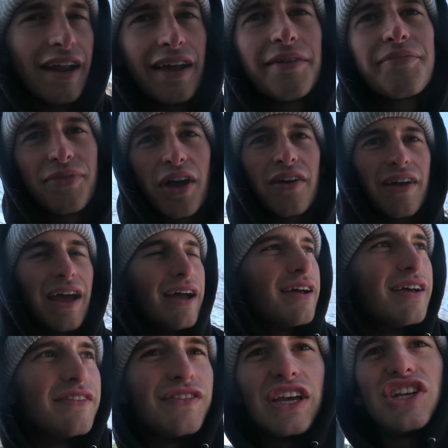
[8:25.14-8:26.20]
eh? Okay.
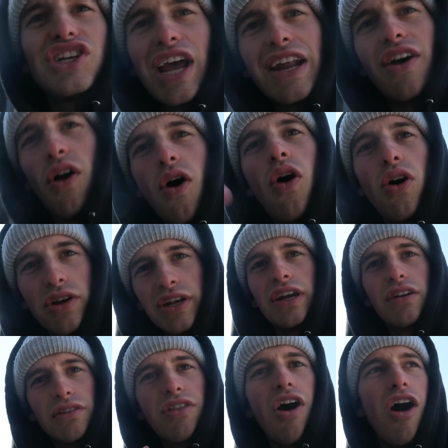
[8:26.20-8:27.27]
No, they shed all
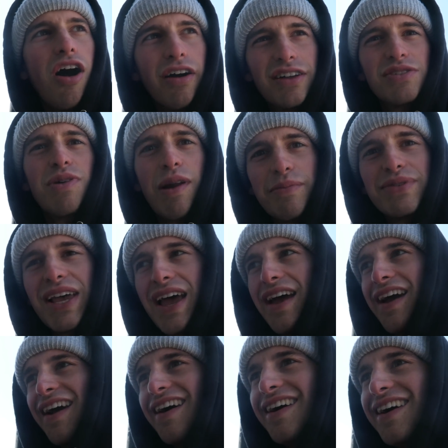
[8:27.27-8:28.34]
year long, is what I'm
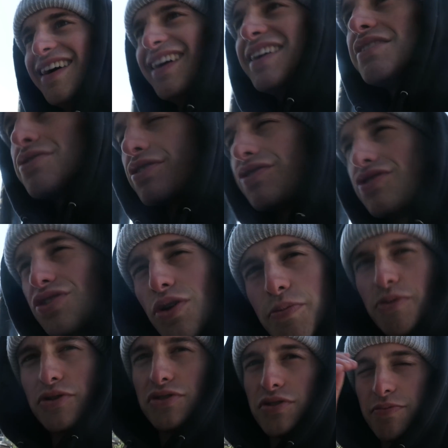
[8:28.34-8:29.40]
saying. So it's
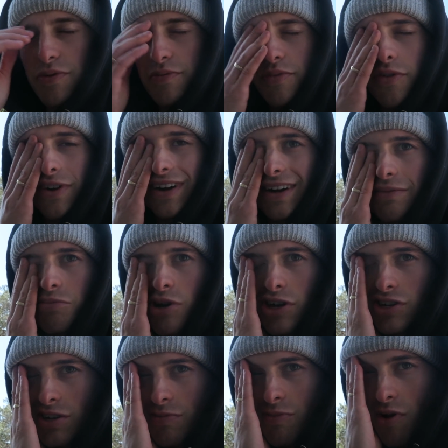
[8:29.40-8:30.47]
super, super important to
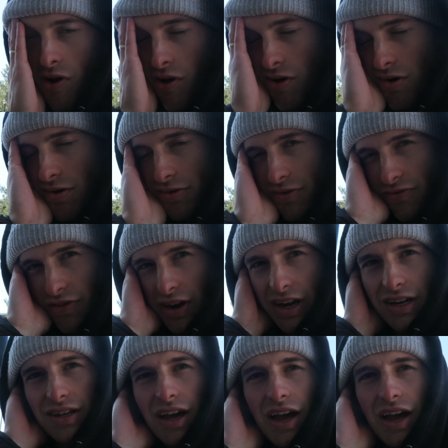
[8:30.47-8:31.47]
brush them all the freaking